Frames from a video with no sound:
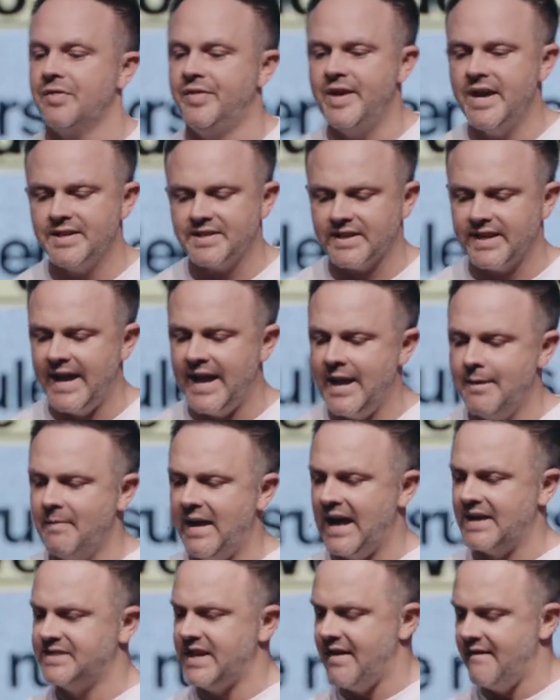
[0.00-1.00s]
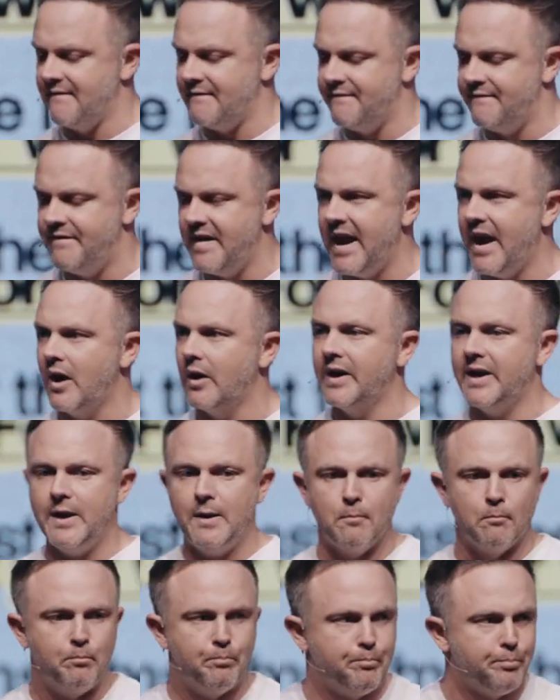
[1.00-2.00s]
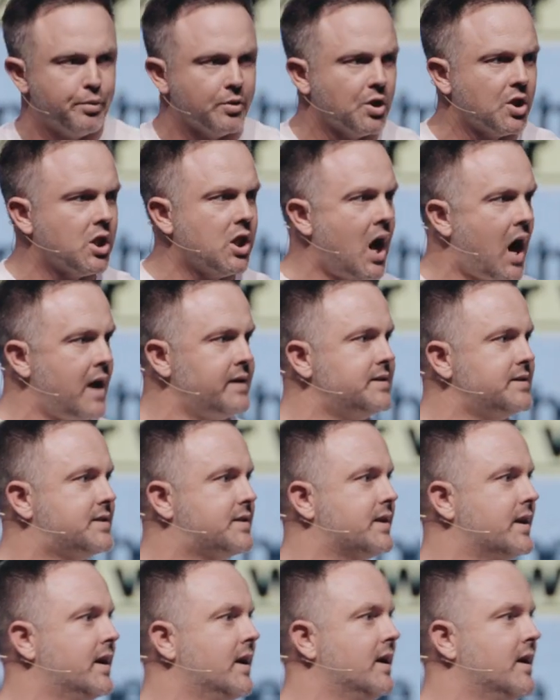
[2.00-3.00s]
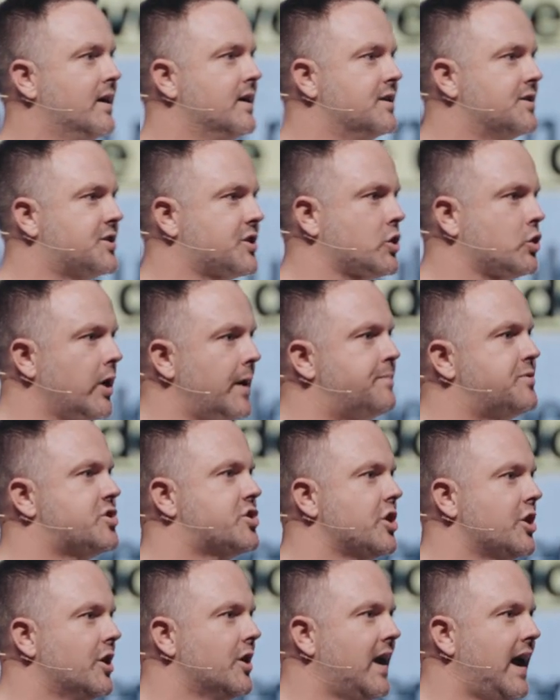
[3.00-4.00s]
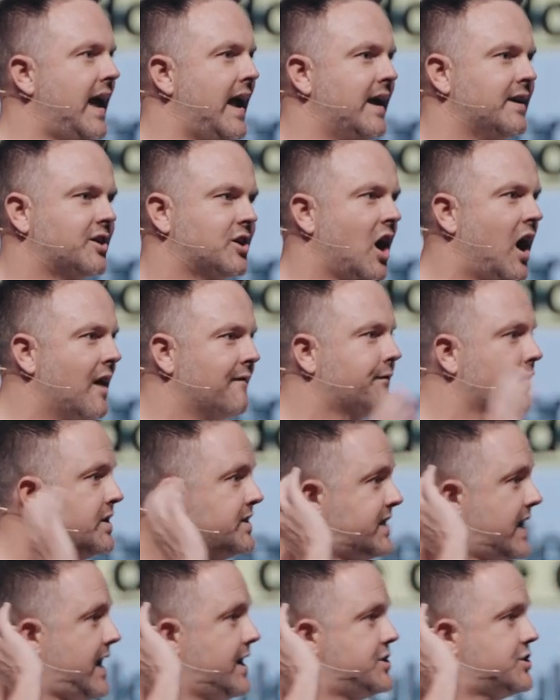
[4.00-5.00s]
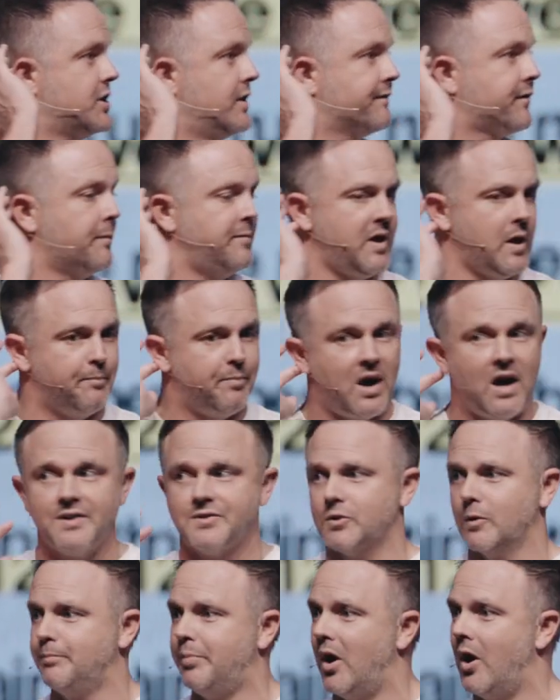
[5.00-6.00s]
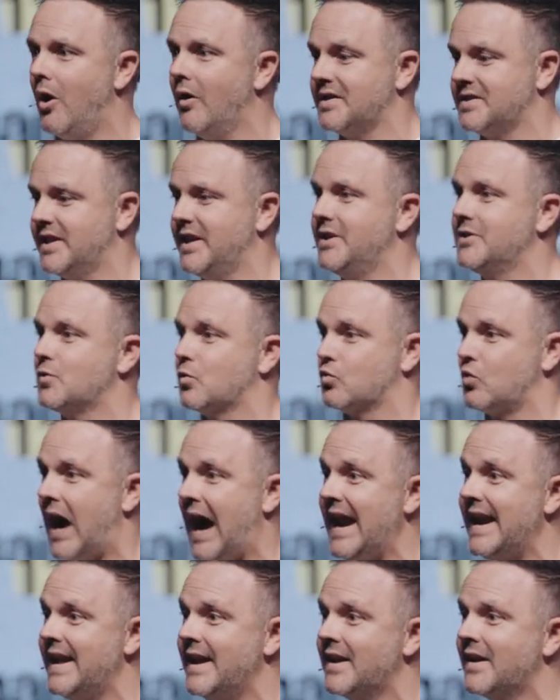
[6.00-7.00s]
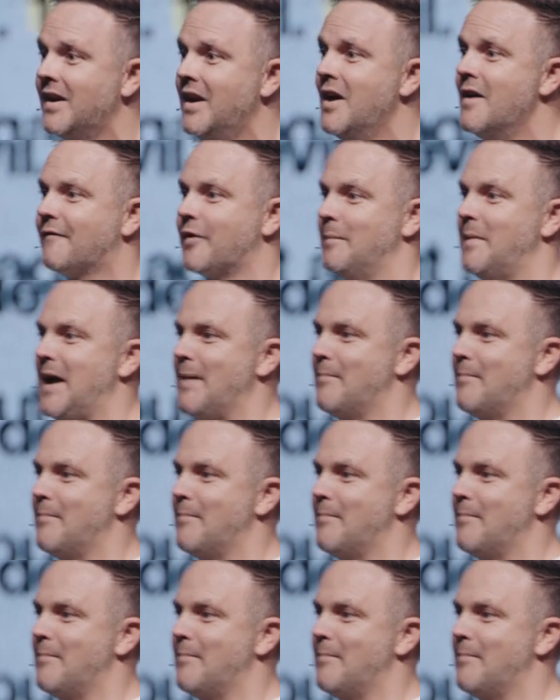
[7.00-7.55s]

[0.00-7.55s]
this came as a very blunt scripture and confrontation from the Apostle Paul as he's writing from a